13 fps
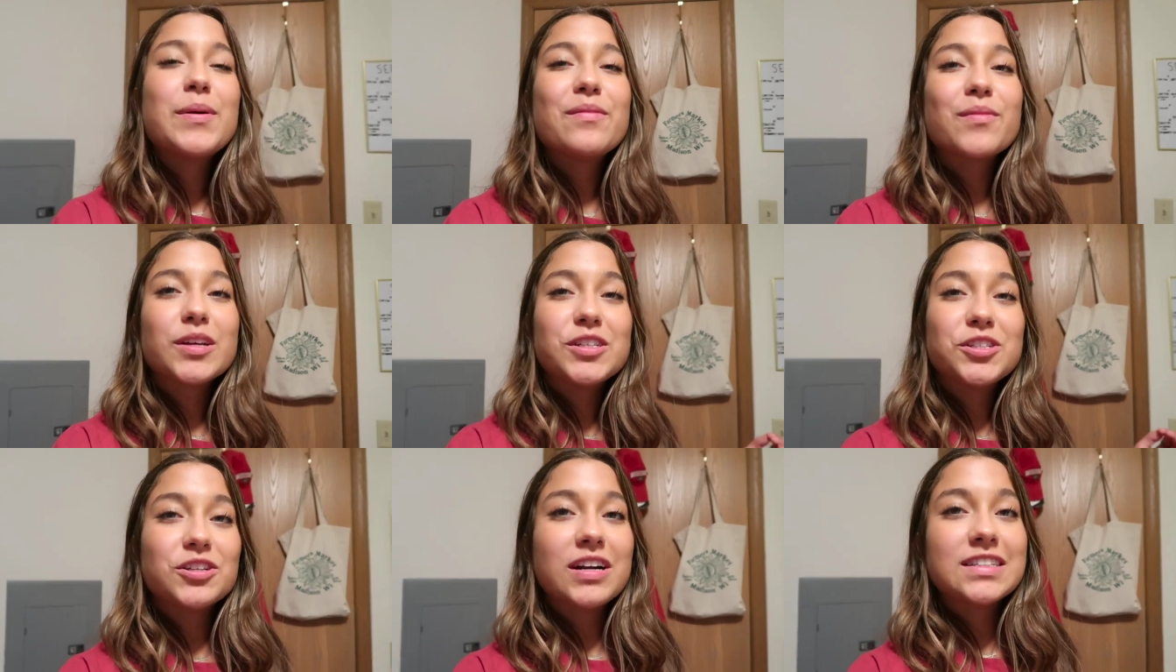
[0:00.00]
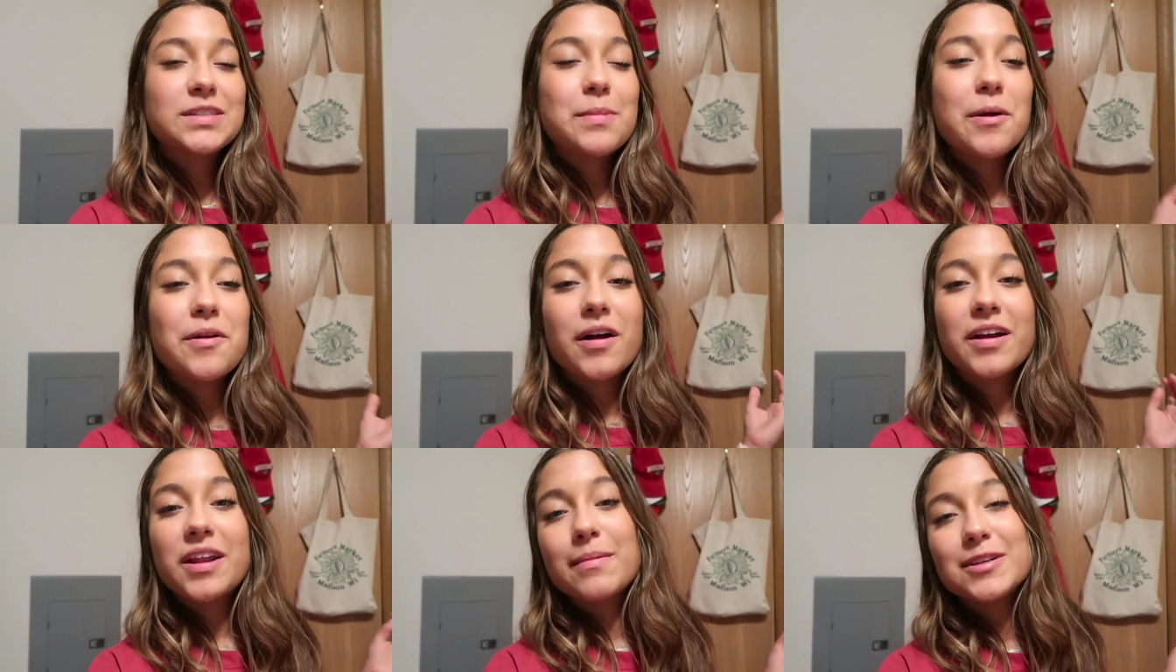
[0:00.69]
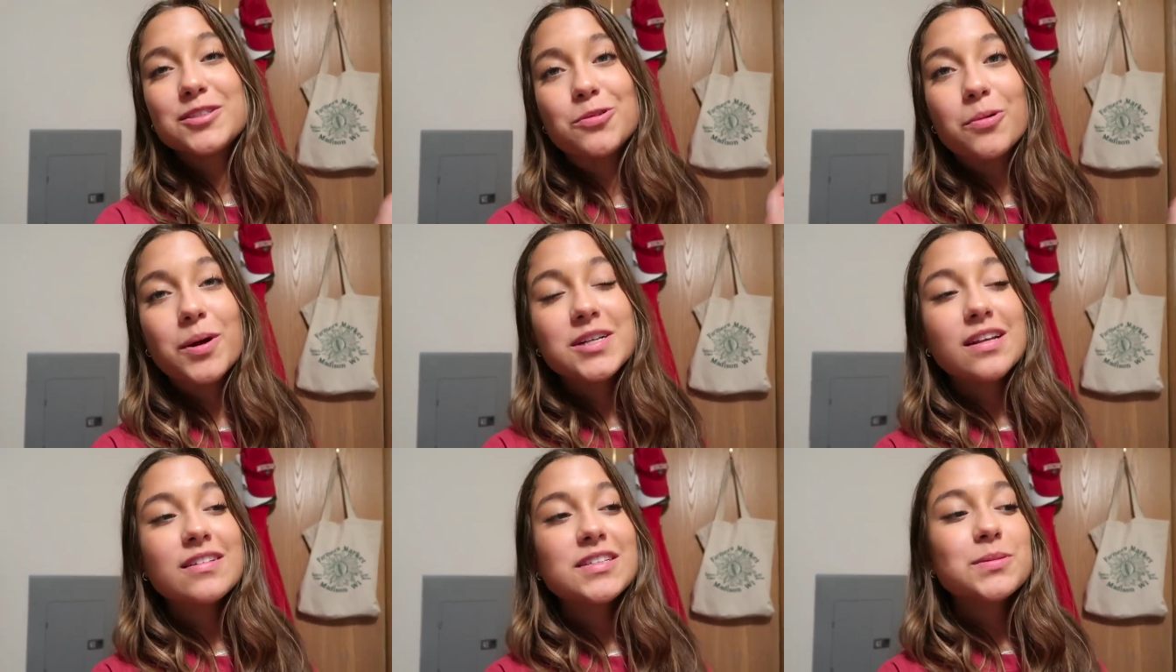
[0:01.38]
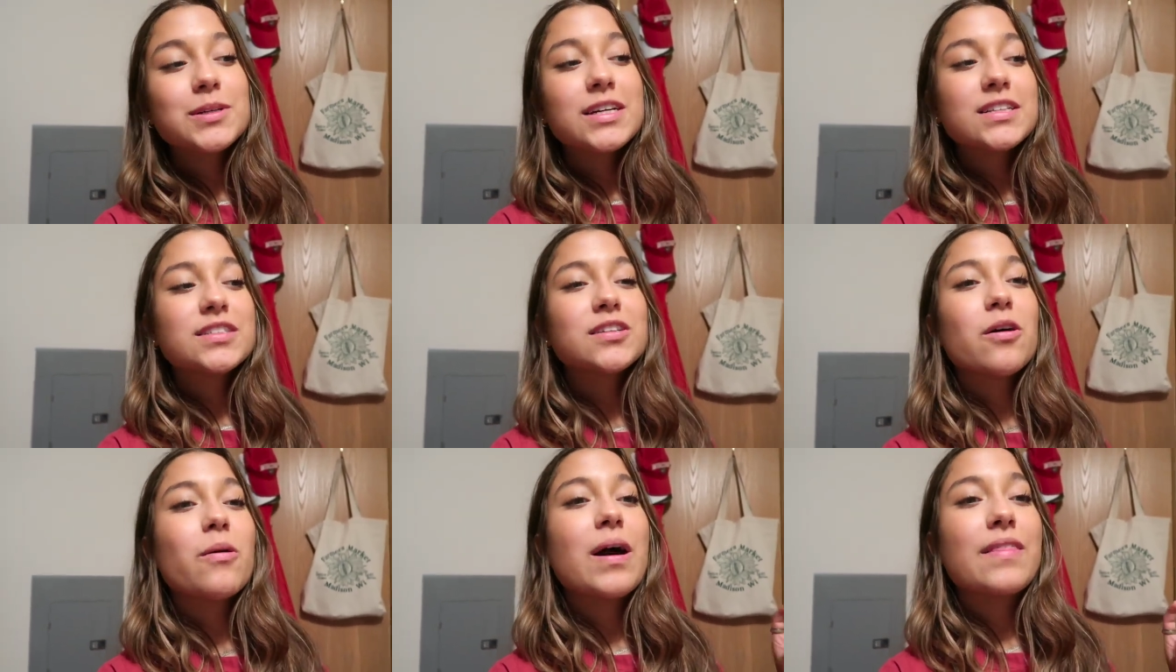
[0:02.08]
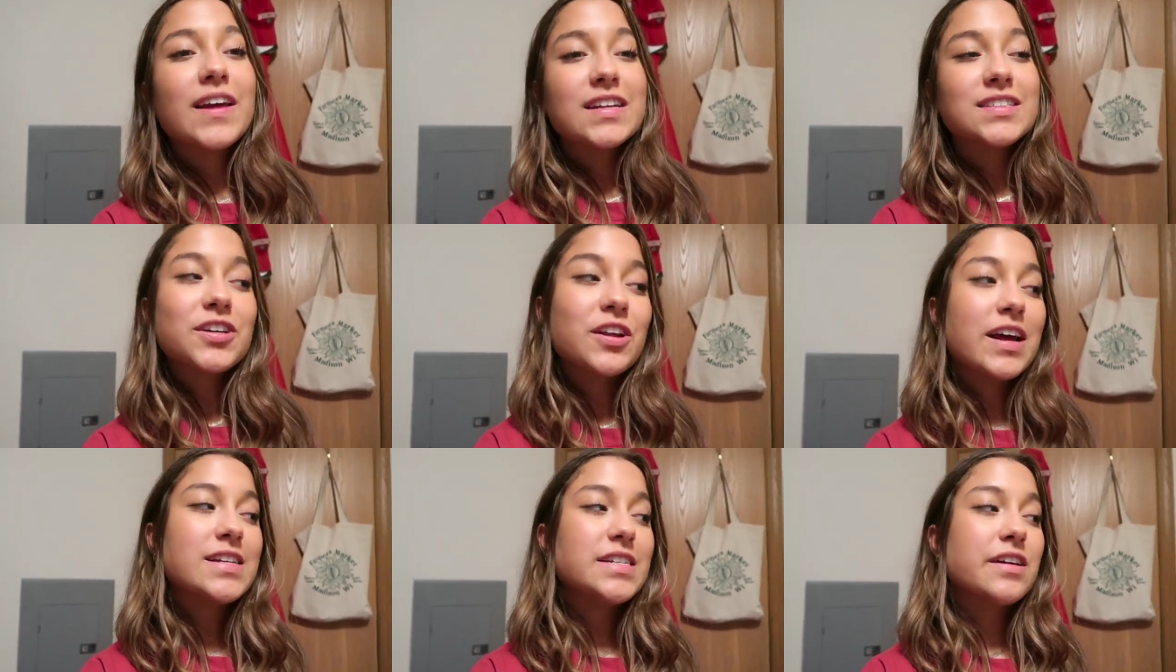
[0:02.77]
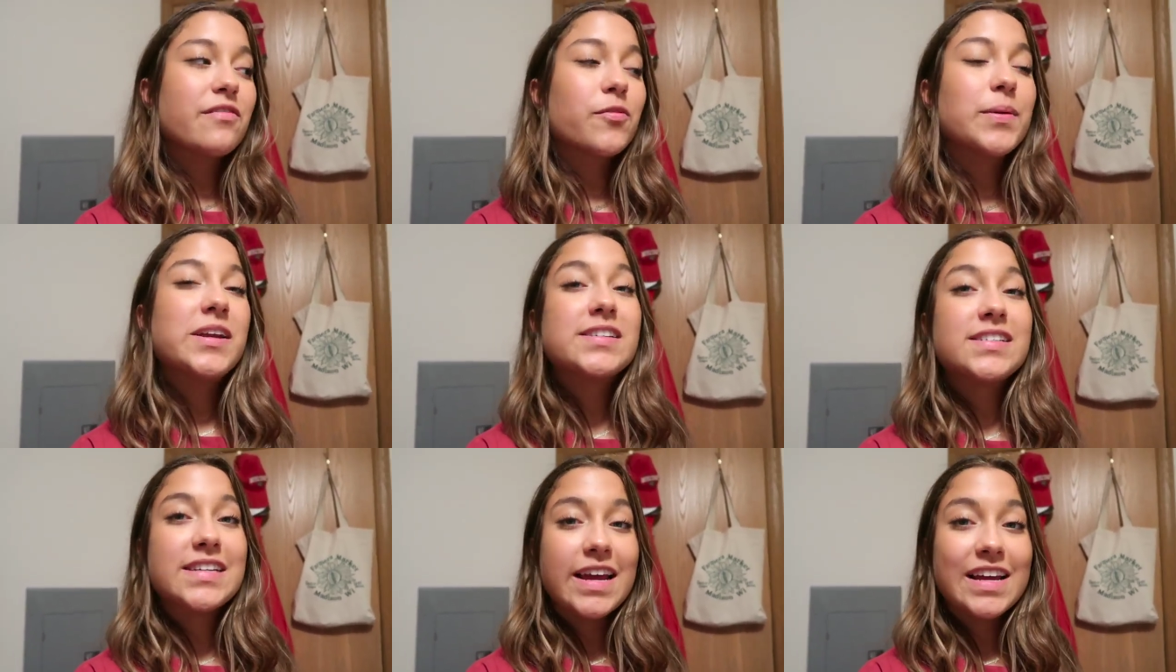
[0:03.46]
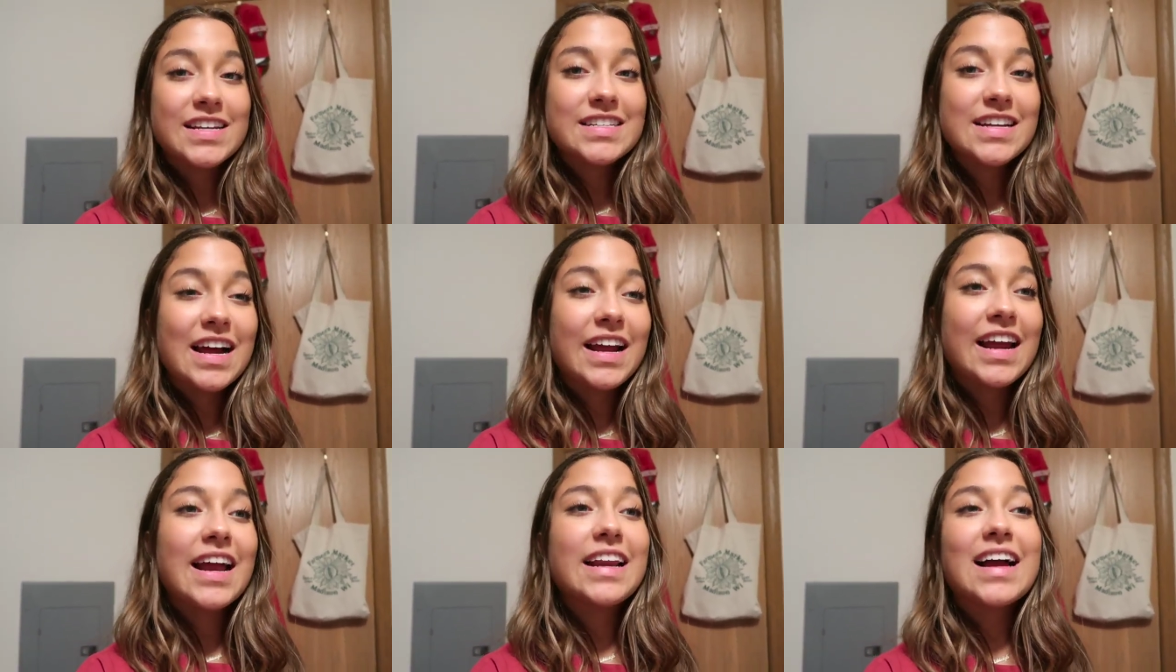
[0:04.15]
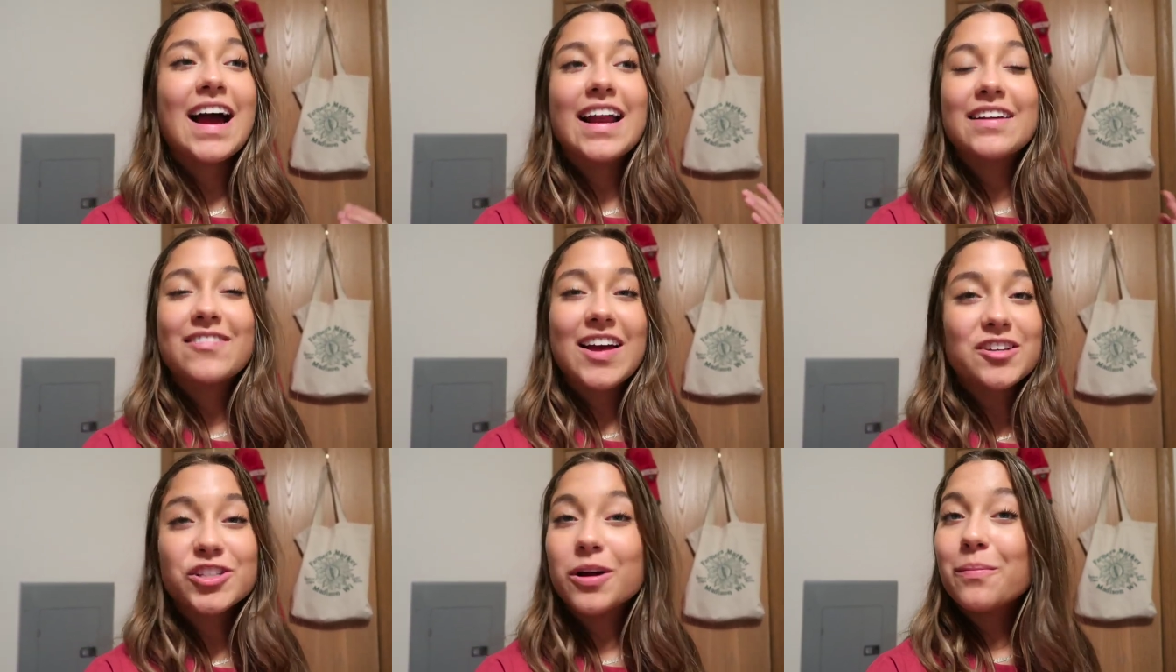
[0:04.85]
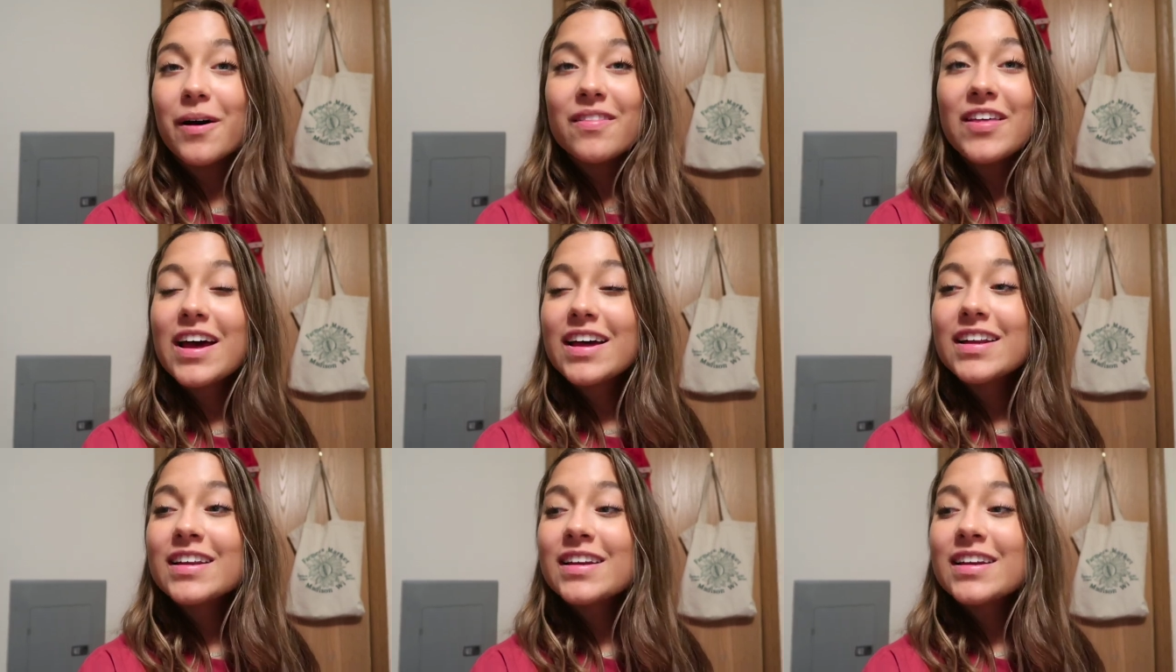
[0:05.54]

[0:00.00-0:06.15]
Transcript: been really stressed about not getting my schoolwork done this week, so I think it's a good idea for me to stay in tonight and kind of catch up on that.